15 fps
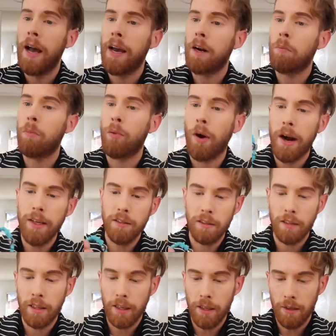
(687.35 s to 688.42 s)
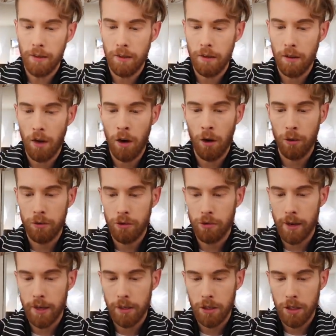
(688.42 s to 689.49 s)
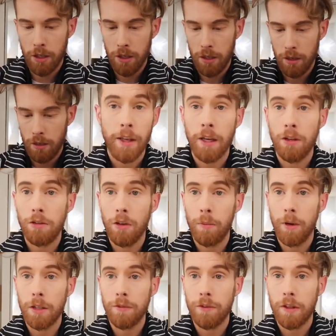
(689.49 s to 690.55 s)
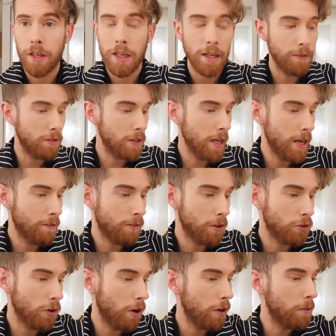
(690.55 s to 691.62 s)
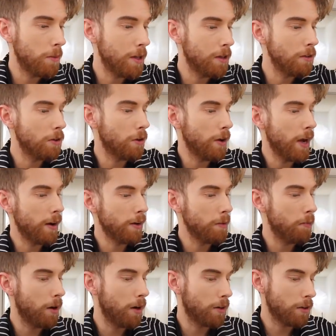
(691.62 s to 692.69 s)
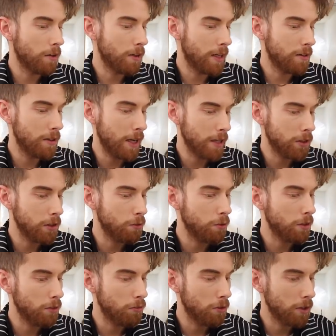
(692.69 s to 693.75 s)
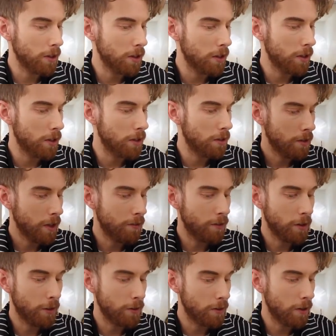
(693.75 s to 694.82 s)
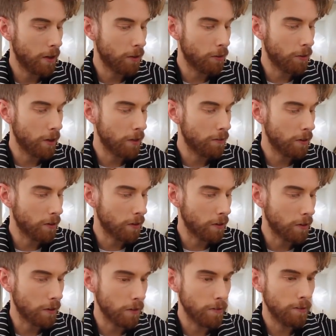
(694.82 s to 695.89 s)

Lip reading: And a bracelet. Oh, stretchy. Thank you so much for the gifts and for drawing me the little Harry Potter. That's actually really, really good, even though he's not a Ravenclaw.